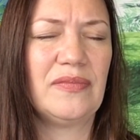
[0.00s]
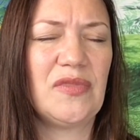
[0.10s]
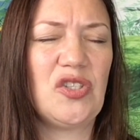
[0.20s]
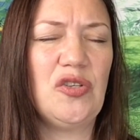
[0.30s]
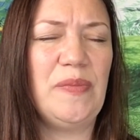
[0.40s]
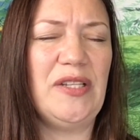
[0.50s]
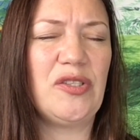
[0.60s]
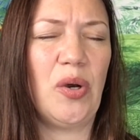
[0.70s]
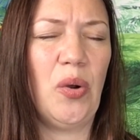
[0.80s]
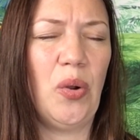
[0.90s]
to be
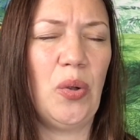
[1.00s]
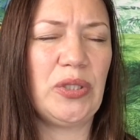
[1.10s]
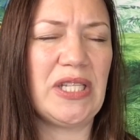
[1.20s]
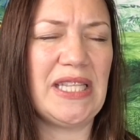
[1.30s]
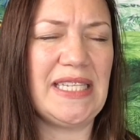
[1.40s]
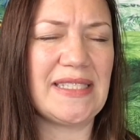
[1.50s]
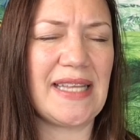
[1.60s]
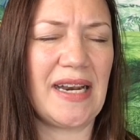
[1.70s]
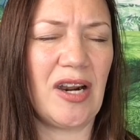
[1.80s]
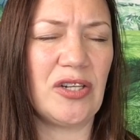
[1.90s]
told things
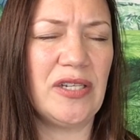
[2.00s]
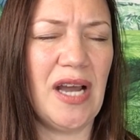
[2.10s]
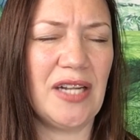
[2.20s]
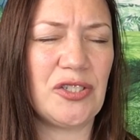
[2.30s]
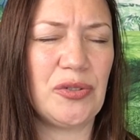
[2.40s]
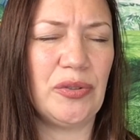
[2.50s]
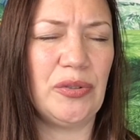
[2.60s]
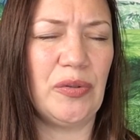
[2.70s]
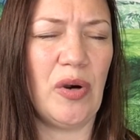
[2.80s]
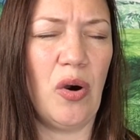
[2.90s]
that are not
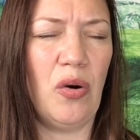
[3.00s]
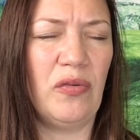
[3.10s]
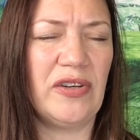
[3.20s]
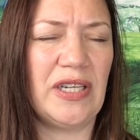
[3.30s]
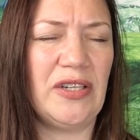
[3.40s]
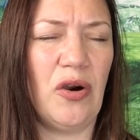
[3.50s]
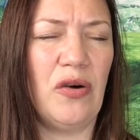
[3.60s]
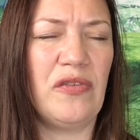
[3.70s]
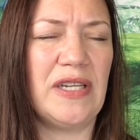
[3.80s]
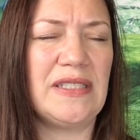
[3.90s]
true over and
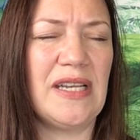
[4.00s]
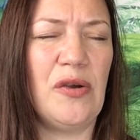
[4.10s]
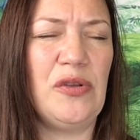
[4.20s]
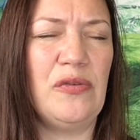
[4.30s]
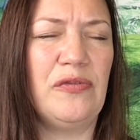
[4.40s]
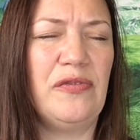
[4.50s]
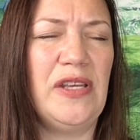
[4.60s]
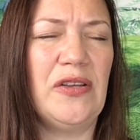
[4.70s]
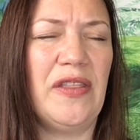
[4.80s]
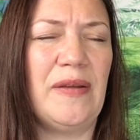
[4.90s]
over until you
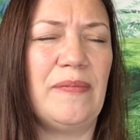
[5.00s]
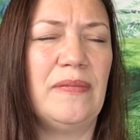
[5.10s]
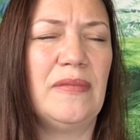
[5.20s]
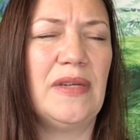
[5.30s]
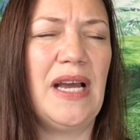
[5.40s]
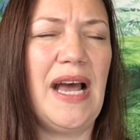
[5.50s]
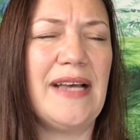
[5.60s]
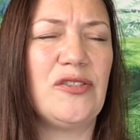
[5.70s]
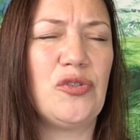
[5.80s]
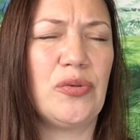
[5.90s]
feel them
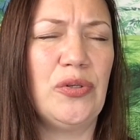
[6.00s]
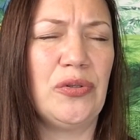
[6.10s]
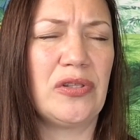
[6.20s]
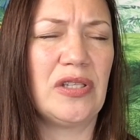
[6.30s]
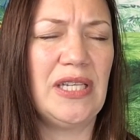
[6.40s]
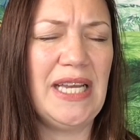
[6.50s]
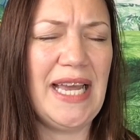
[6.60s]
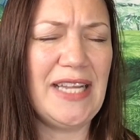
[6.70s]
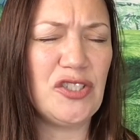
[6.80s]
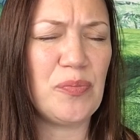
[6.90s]
as truth,
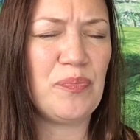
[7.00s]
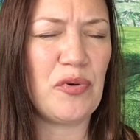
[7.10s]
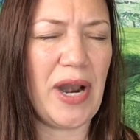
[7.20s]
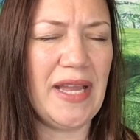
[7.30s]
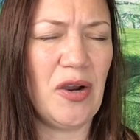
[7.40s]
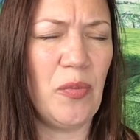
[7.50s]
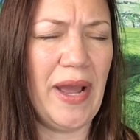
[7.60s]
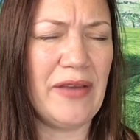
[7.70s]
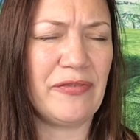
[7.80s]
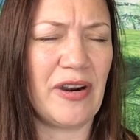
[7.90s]
and to break
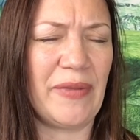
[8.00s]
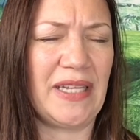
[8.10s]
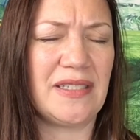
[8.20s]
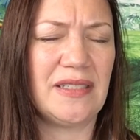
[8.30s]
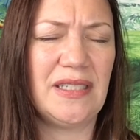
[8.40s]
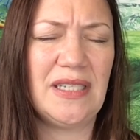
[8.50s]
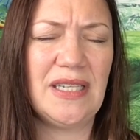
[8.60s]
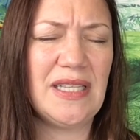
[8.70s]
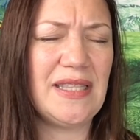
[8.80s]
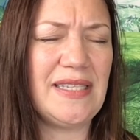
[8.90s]
away from it.
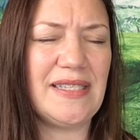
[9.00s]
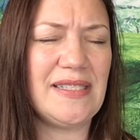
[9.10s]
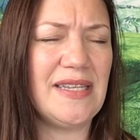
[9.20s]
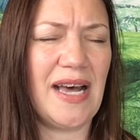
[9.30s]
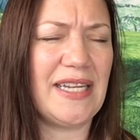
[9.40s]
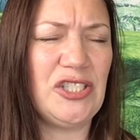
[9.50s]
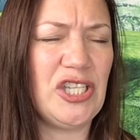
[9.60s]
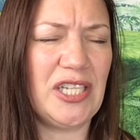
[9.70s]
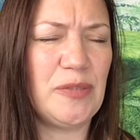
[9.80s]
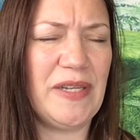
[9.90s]
This is not a
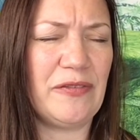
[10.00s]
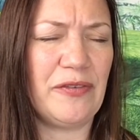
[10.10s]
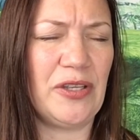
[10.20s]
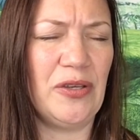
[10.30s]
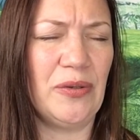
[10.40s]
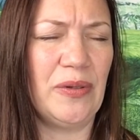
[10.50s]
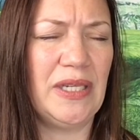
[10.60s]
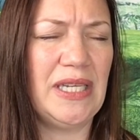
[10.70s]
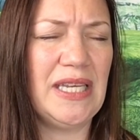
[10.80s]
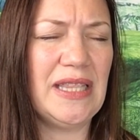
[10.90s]
judgment for you.
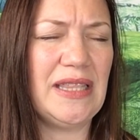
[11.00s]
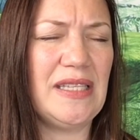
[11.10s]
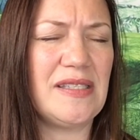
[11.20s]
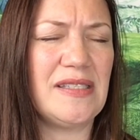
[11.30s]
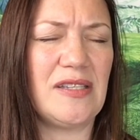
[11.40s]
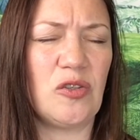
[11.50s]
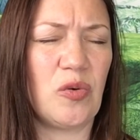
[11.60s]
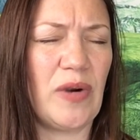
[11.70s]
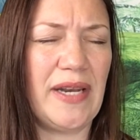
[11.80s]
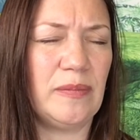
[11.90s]
This is
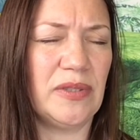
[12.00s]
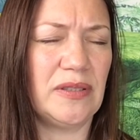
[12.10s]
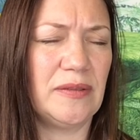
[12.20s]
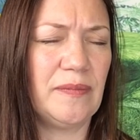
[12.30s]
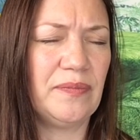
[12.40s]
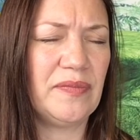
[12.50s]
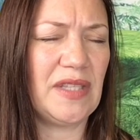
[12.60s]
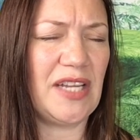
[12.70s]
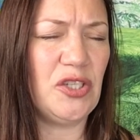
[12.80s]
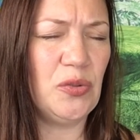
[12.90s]
incredible
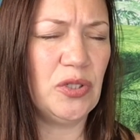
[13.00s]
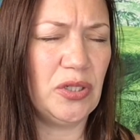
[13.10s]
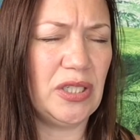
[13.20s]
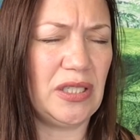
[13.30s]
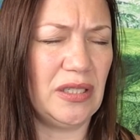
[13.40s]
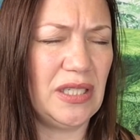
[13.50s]
that you could